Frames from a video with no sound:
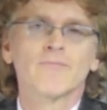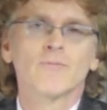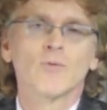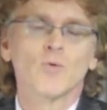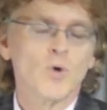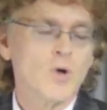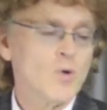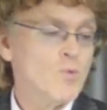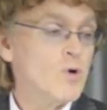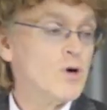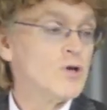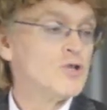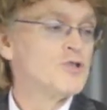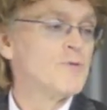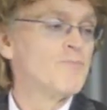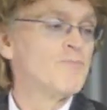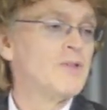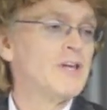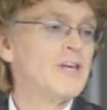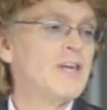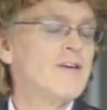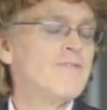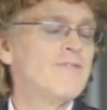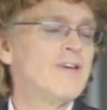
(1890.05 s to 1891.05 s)
we worship
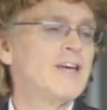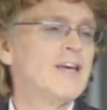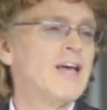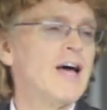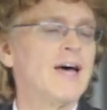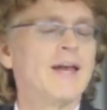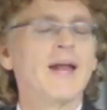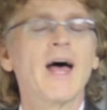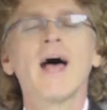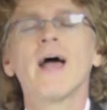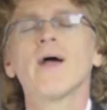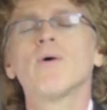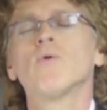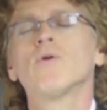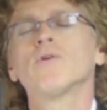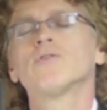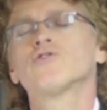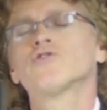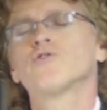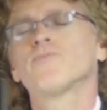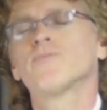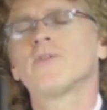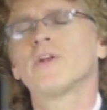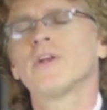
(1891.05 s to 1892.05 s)
the living God I
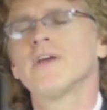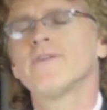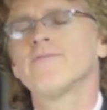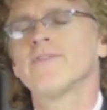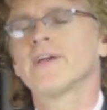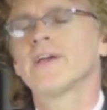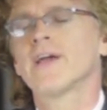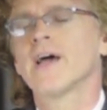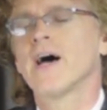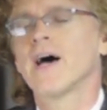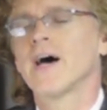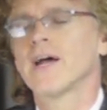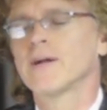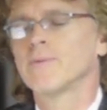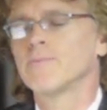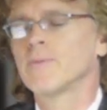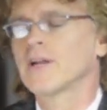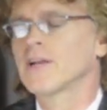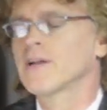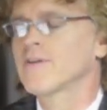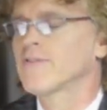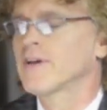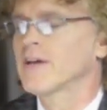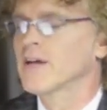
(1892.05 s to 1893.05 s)
worship the living God I'm
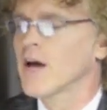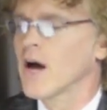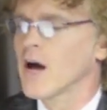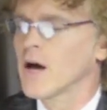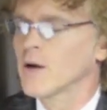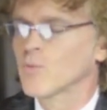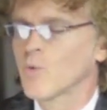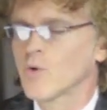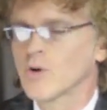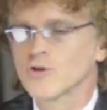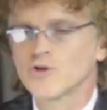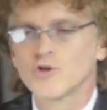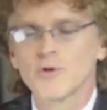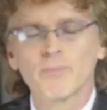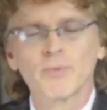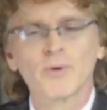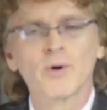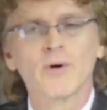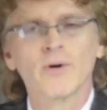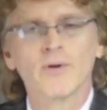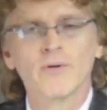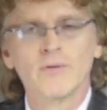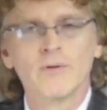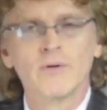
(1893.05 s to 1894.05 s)
a living God
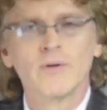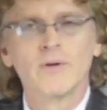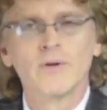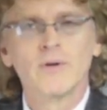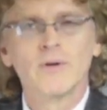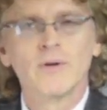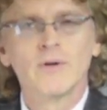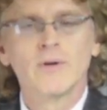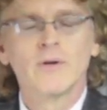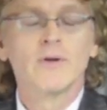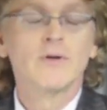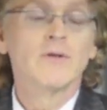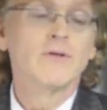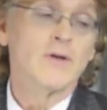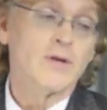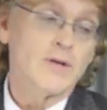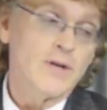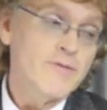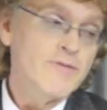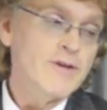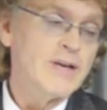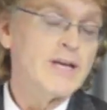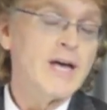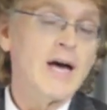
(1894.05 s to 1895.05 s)
worshiper the
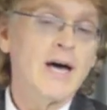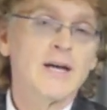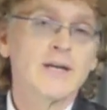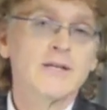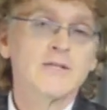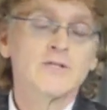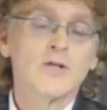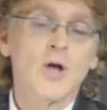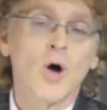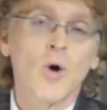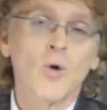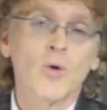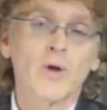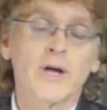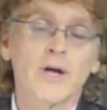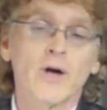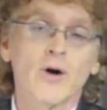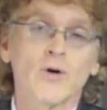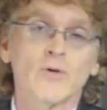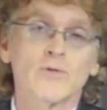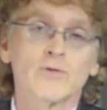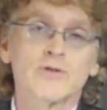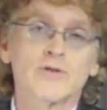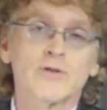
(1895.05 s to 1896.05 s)
living God is the Holy
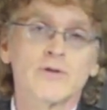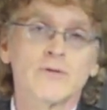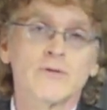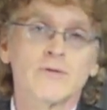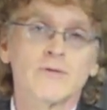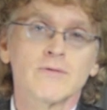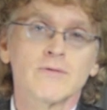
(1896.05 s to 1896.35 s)
Ghost